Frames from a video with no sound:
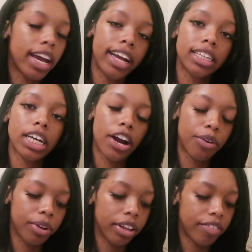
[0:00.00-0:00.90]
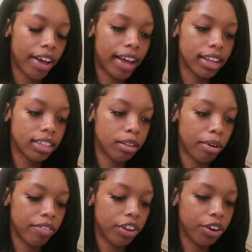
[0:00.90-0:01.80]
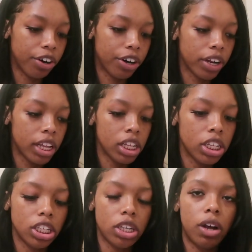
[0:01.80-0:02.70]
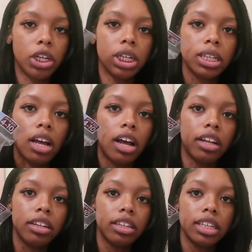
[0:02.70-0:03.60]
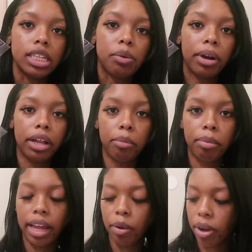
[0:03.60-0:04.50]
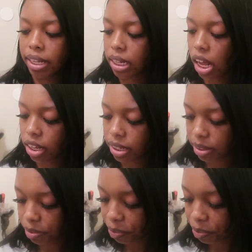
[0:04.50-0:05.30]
I get tired really fast and my feet hurt, so I just got some regular plain white socks.